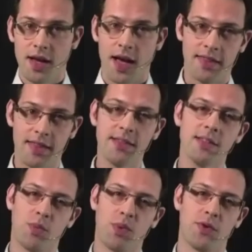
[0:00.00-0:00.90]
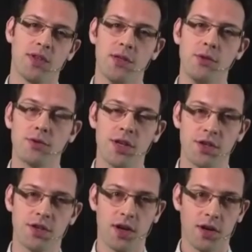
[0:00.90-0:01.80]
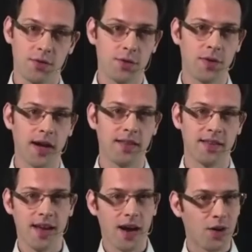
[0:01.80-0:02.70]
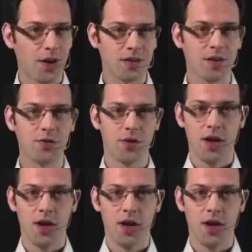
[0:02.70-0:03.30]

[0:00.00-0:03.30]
And this is a perfect illustration of the fact that there are a lot of